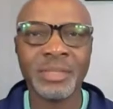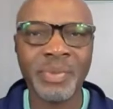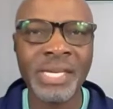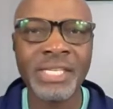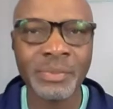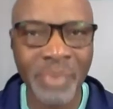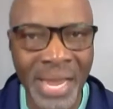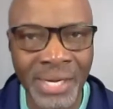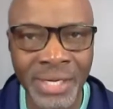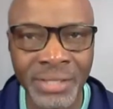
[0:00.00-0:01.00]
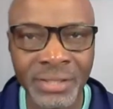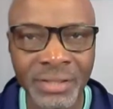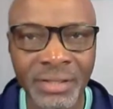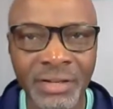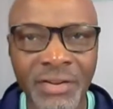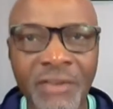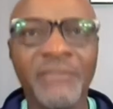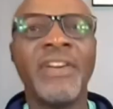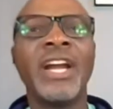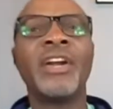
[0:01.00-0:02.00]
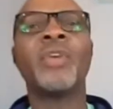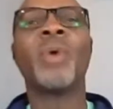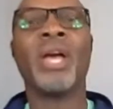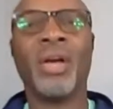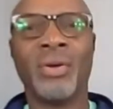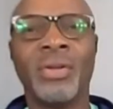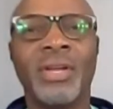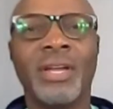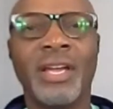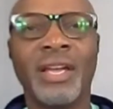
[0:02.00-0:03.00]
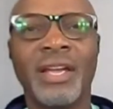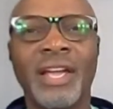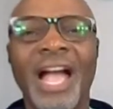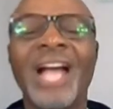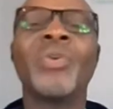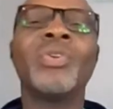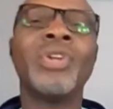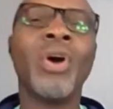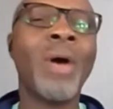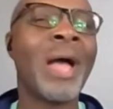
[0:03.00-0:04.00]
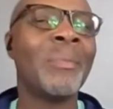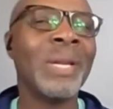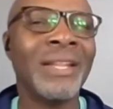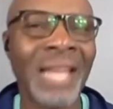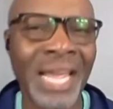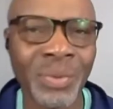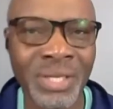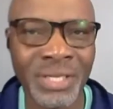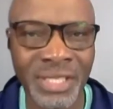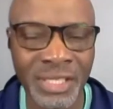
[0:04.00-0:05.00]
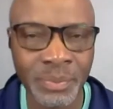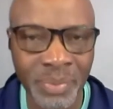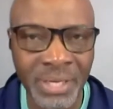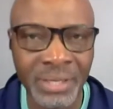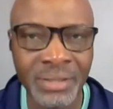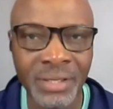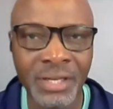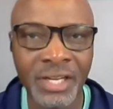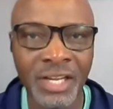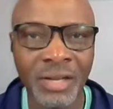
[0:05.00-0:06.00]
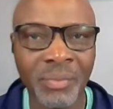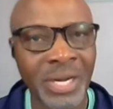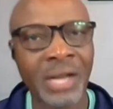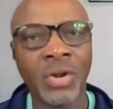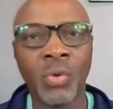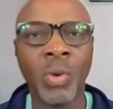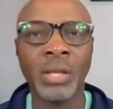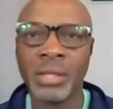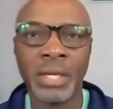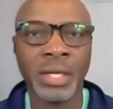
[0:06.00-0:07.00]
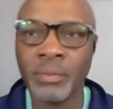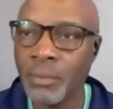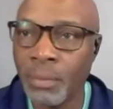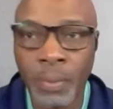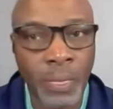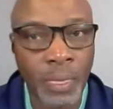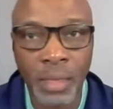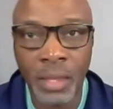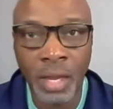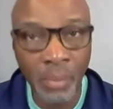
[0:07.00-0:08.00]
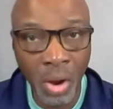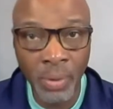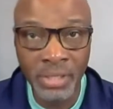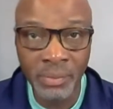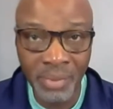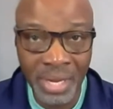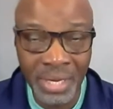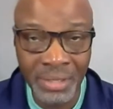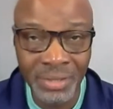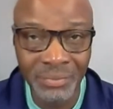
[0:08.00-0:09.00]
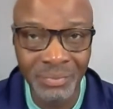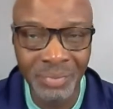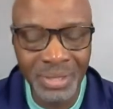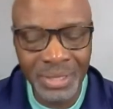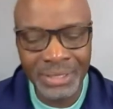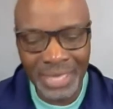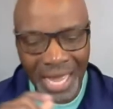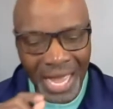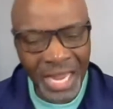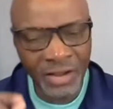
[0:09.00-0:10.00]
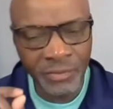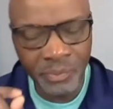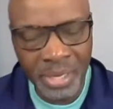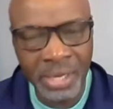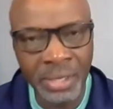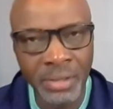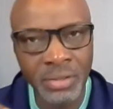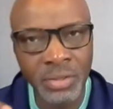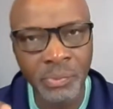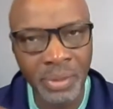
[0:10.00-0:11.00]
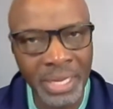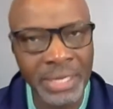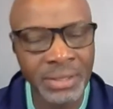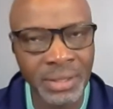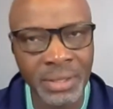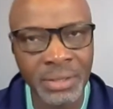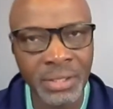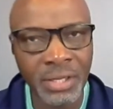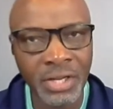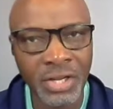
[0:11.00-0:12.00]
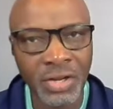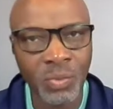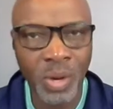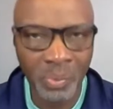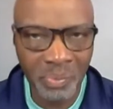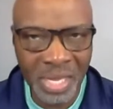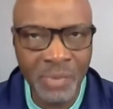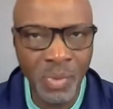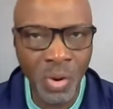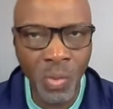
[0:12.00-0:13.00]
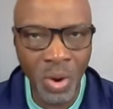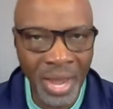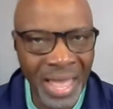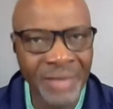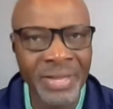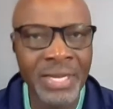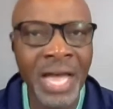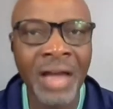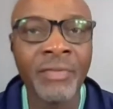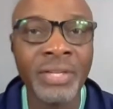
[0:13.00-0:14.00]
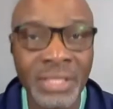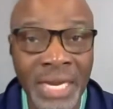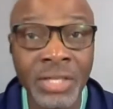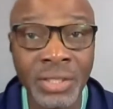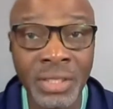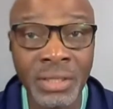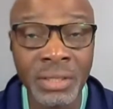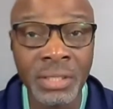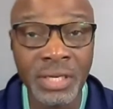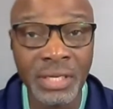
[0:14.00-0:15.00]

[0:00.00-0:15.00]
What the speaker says: speaks Spanish very well. I don't know how many languages she speaks, but I know one thing, I'm always amazed because I have been to places where people were having conversations